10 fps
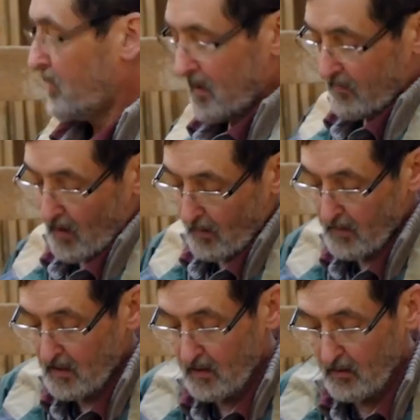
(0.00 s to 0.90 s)
but they've not
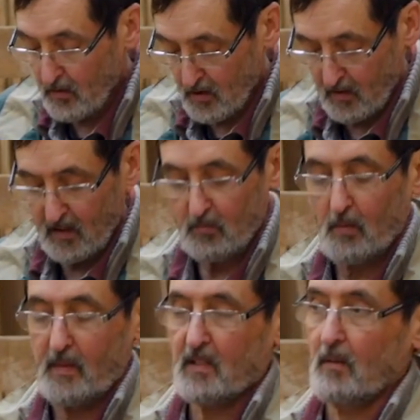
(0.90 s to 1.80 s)
been used, so these
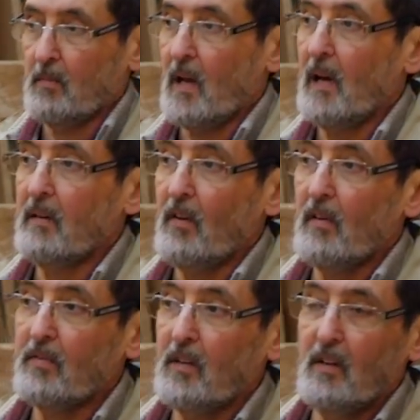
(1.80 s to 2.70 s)
would be some kind of
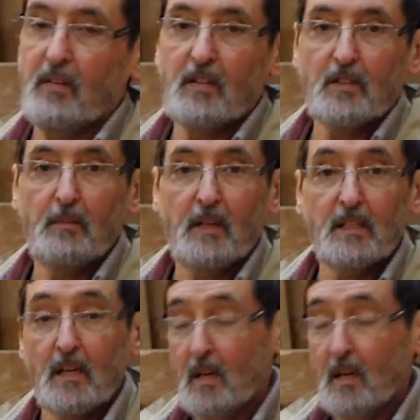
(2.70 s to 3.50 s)
offcut that somebody's